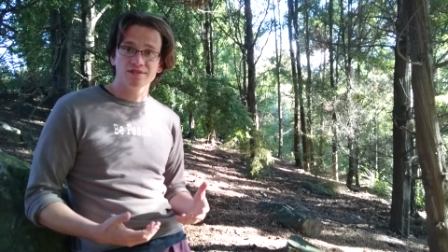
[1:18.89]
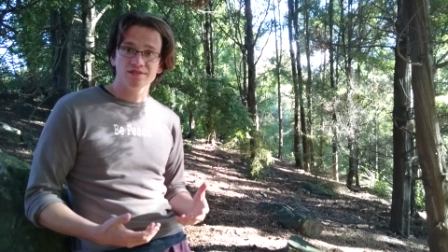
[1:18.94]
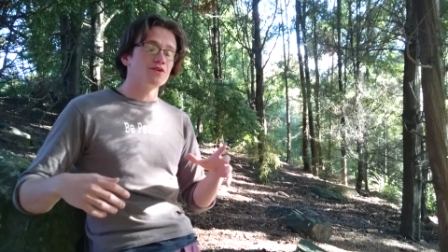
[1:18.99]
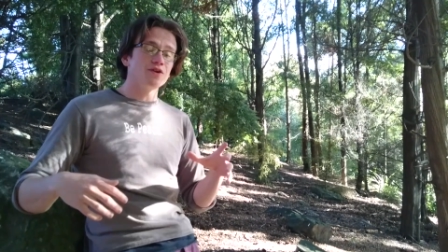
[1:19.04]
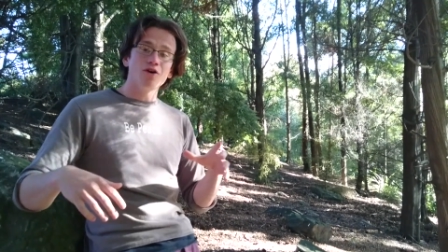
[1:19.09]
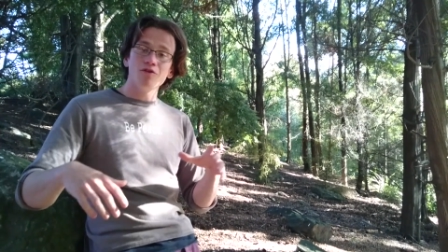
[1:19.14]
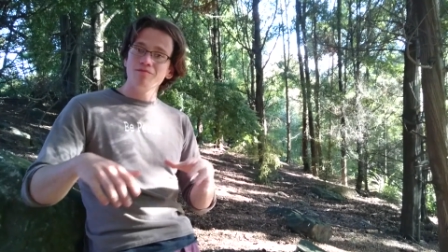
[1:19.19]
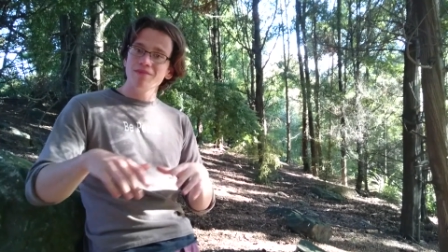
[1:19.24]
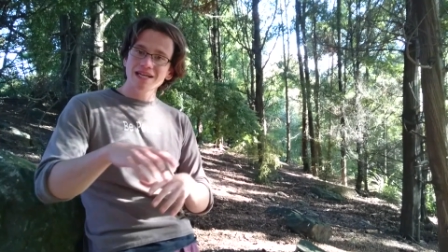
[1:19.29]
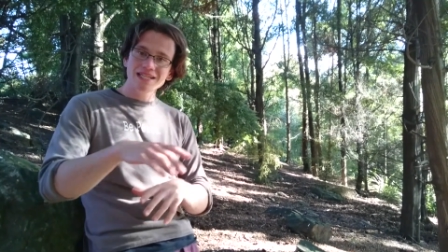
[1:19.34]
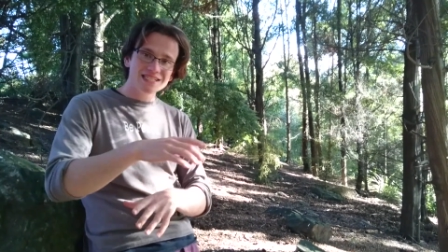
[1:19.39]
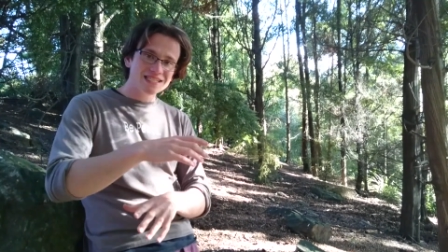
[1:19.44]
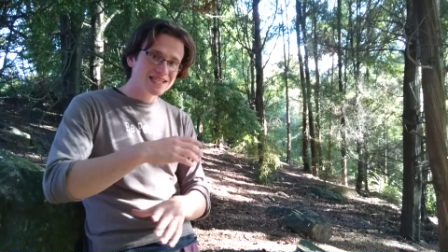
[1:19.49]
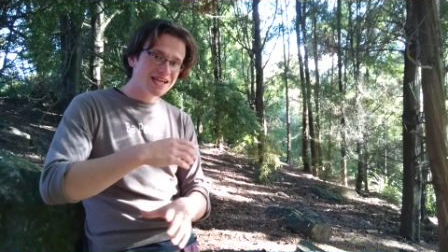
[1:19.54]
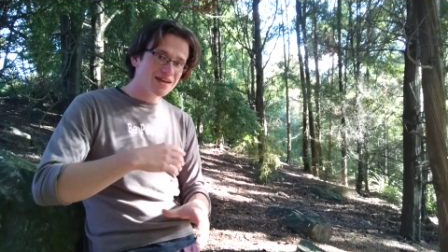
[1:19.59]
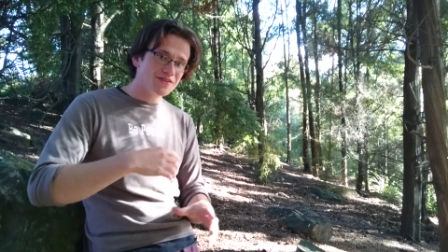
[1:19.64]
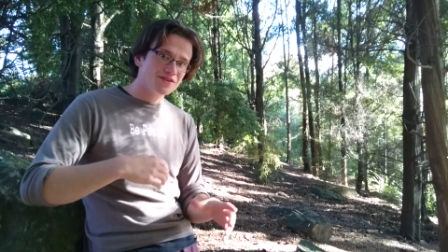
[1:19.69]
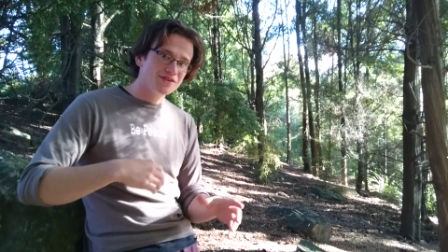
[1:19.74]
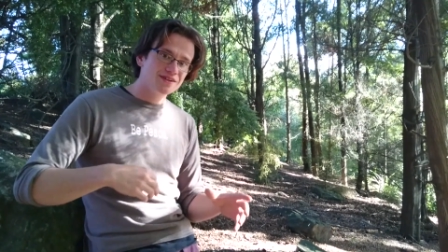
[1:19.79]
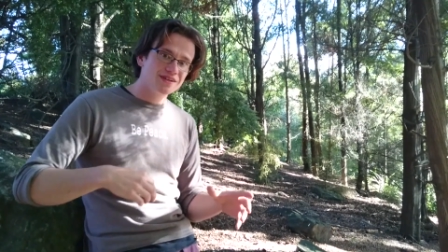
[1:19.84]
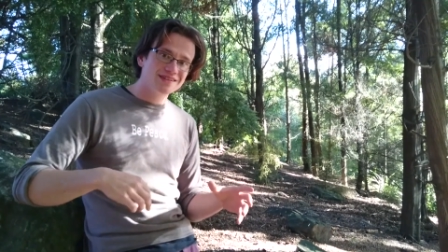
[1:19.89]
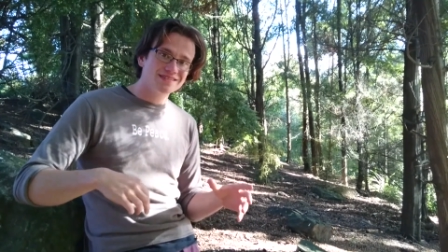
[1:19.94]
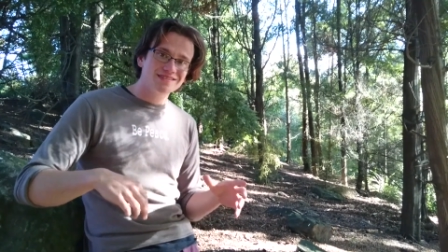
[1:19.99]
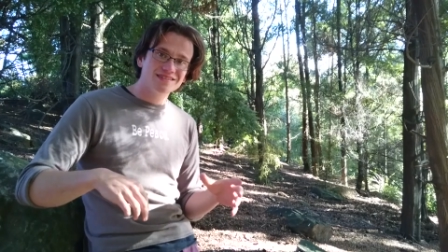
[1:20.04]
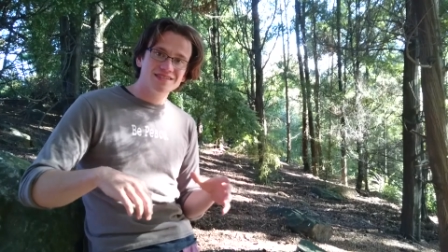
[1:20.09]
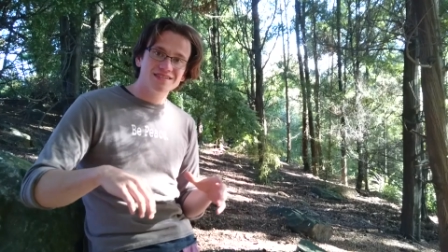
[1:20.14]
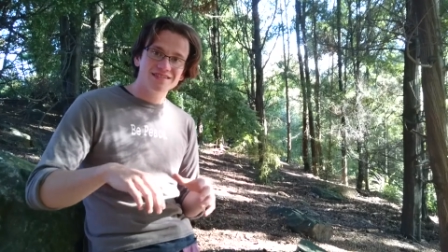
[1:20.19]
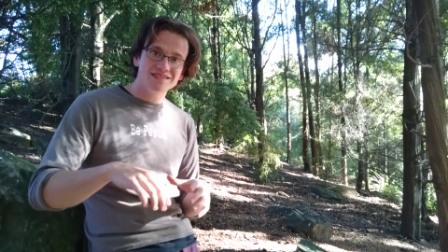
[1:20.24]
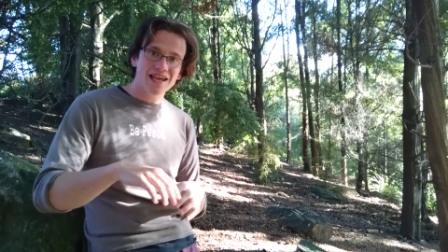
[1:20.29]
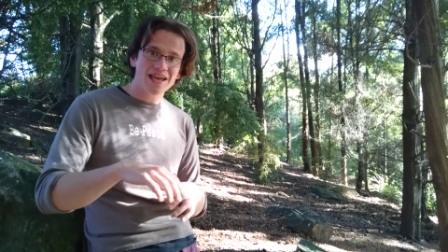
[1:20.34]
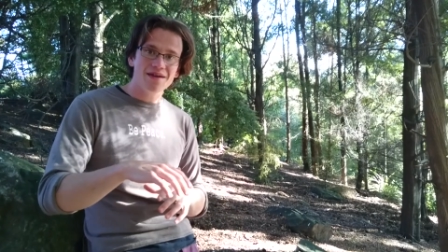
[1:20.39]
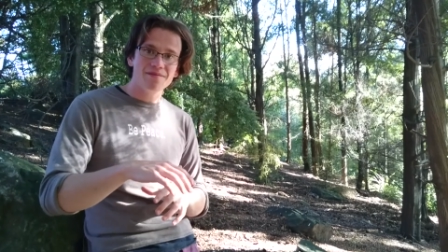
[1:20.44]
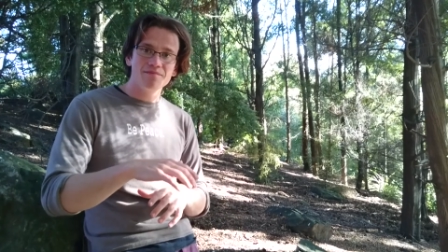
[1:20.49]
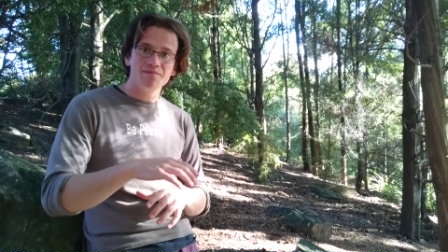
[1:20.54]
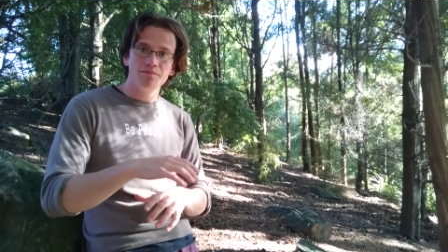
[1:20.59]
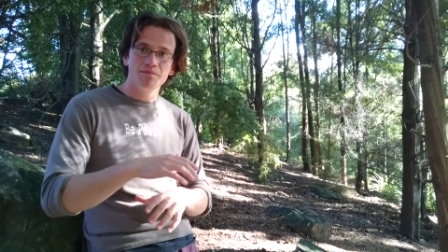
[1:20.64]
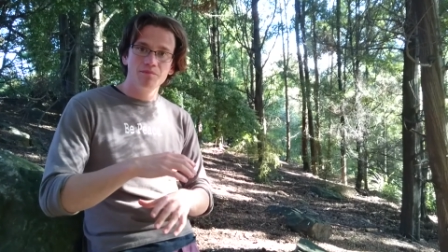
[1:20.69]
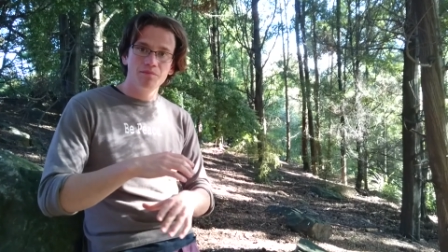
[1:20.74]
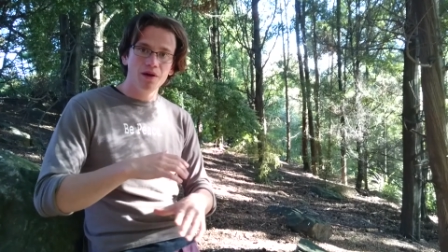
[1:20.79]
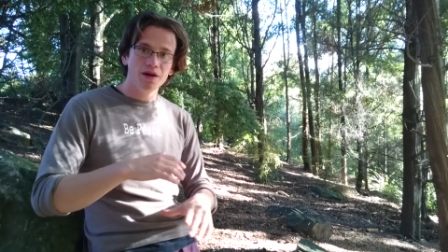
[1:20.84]
They're all mixed together in the
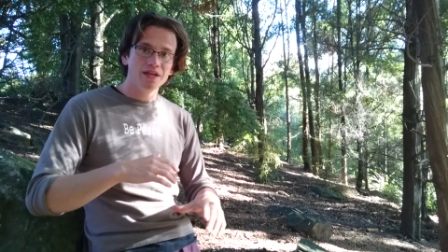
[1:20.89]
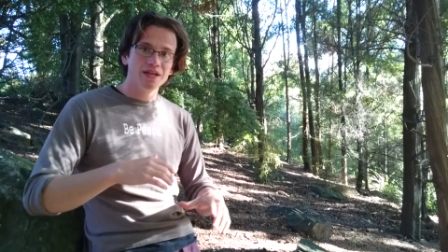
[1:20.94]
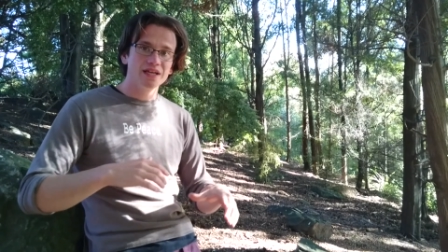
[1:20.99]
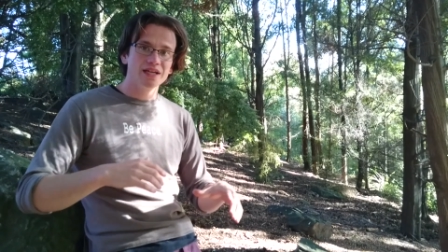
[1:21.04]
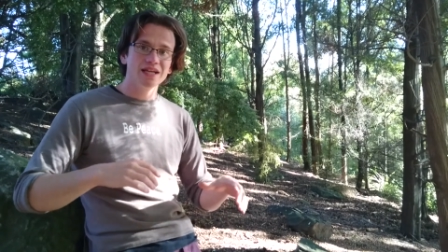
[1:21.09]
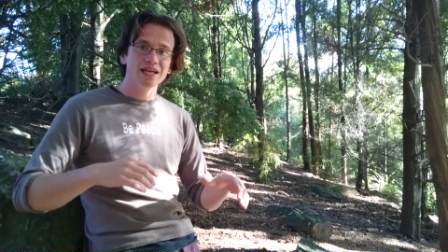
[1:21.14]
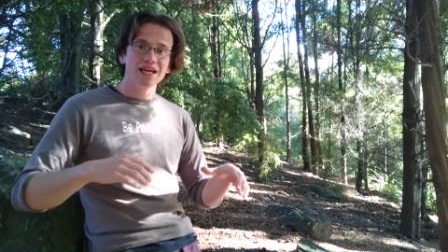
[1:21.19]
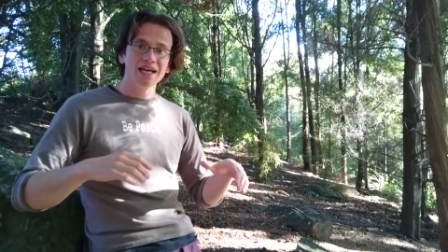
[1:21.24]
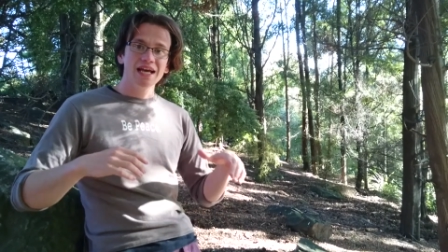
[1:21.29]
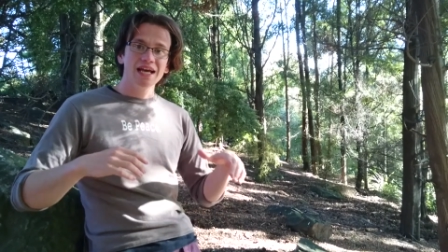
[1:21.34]
same bucket,